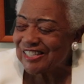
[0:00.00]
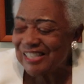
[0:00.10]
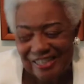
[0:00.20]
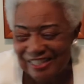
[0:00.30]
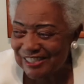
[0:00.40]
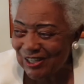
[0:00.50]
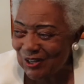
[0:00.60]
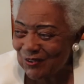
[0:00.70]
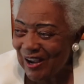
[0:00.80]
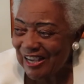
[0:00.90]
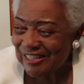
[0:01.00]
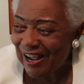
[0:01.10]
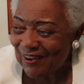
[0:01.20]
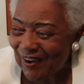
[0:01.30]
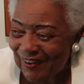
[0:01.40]
in his own
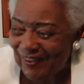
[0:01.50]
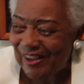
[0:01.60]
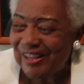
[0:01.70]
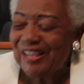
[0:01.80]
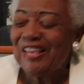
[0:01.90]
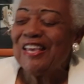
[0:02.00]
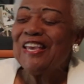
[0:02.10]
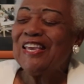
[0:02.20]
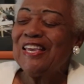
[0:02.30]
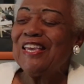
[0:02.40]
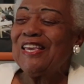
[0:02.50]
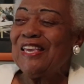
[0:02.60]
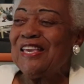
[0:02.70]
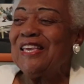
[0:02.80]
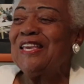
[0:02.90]
right.
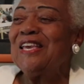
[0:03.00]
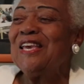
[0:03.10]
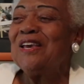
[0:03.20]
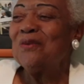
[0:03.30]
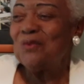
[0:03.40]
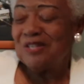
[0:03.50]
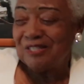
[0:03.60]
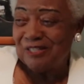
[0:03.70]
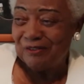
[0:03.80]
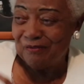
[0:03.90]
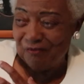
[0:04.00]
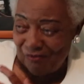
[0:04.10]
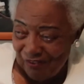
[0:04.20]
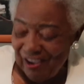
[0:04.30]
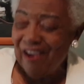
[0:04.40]
He was
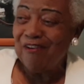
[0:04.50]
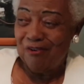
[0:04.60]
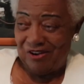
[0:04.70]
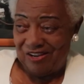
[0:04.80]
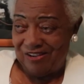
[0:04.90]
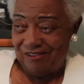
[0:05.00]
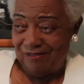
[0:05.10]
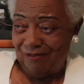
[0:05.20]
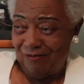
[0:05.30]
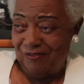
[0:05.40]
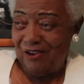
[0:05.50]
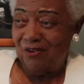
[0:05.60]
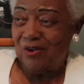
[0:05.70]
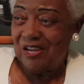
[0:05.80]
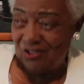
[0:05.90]
very,
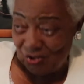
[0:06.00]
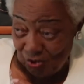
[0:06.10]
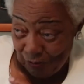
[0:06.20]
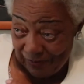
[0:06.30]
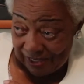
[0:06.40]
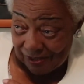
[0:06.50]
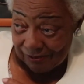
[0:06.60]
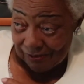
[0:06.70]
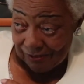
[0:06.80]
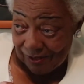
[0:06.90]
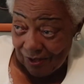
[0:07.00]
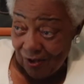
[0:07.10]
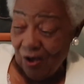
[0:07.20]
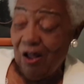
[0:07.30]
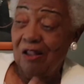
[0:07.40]
very instrumental,
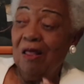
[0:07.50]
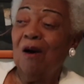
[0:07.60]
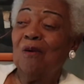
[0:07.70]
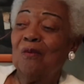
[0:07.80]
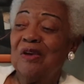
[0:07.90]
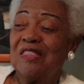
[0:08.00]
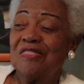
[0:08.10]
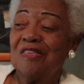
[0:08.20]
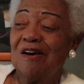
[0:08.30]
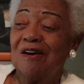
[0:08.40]
along with